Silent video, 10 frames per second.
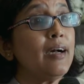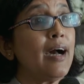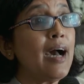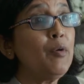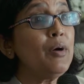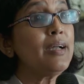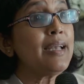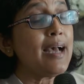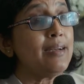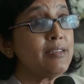Our
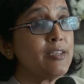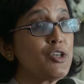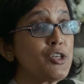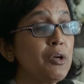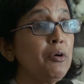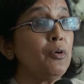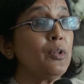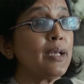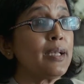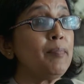analysis showed
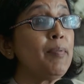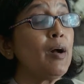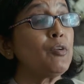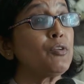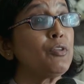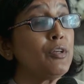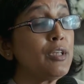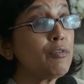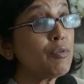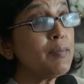that about
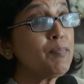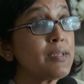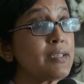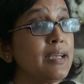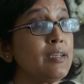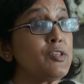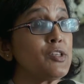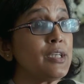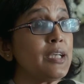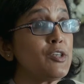33%
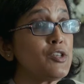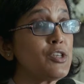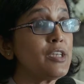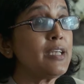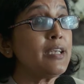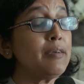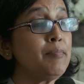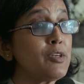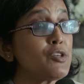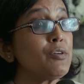GHG
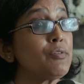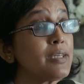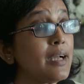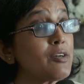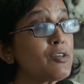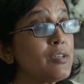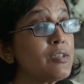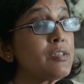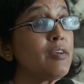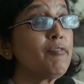emission
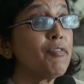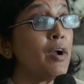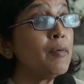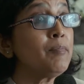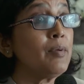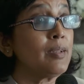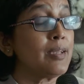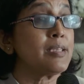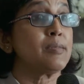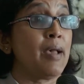reductions from
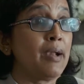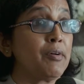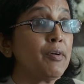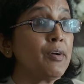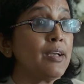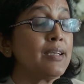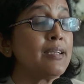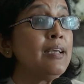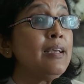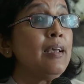this microgrid.
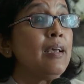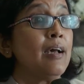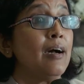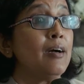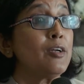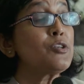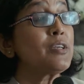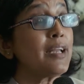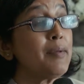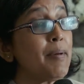To
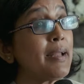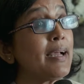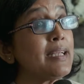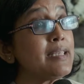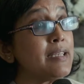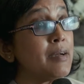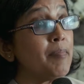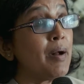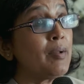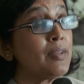get a better idea
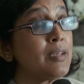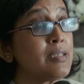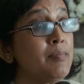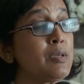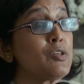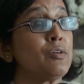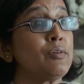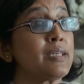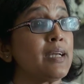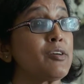about this emission
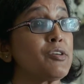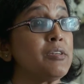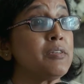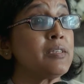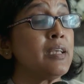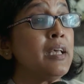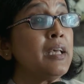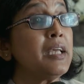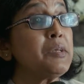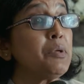reductions,
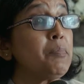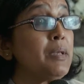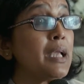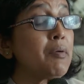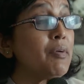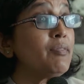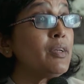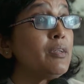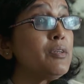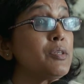it would be
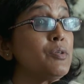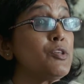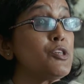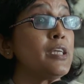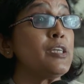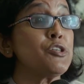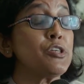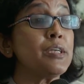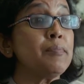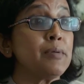equivalent to
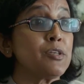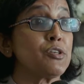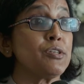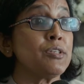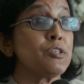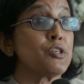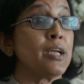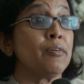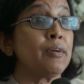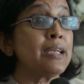GHG emissions
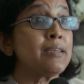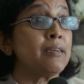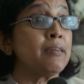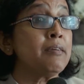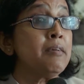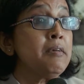generated